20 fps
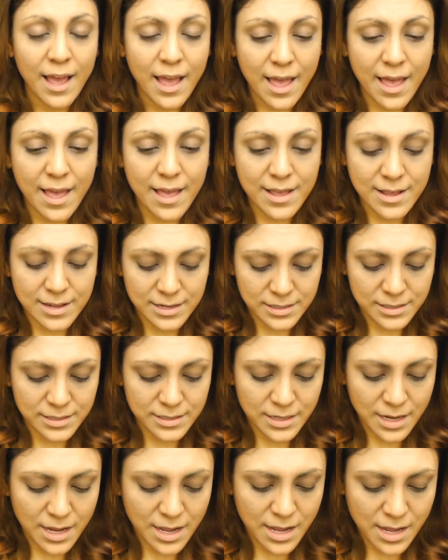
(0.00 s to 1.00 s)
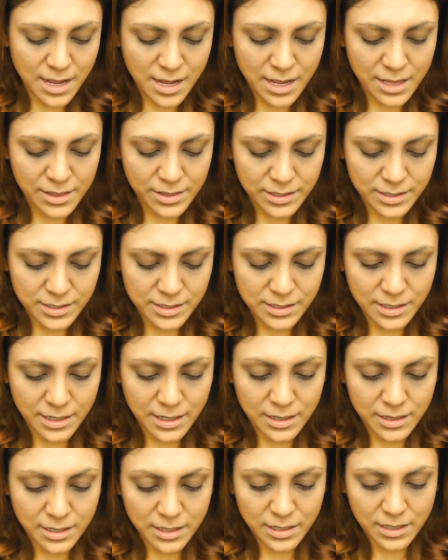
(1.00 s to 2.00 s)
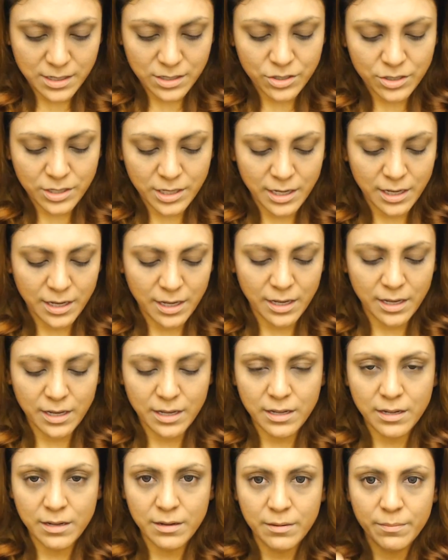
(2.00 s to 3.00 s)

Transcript: and this is it, the cookie